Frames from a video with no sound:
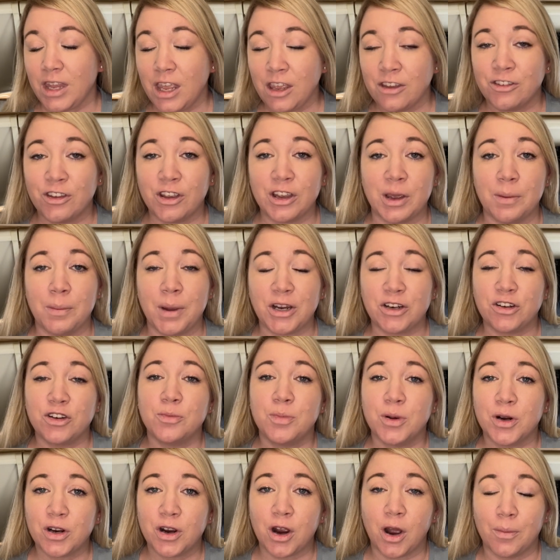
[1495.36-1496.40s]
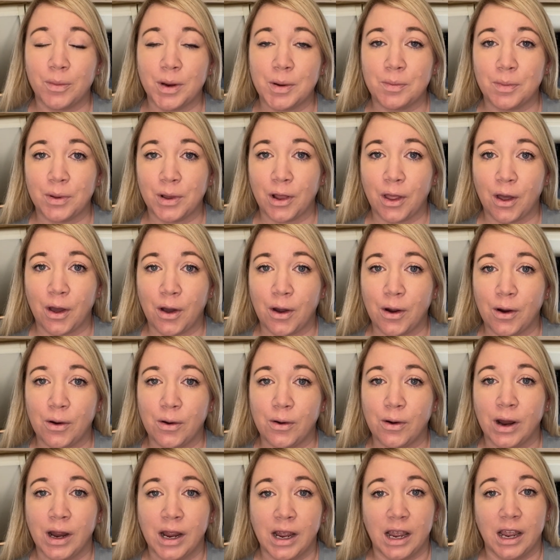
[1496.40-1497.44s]
So yeah, make sure you put a comment
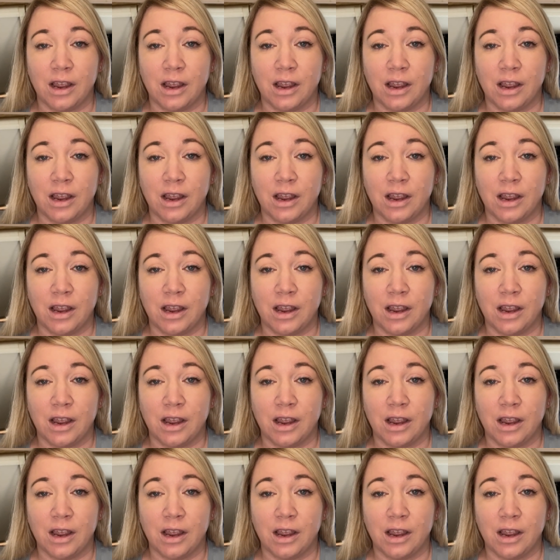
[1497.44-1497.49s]
below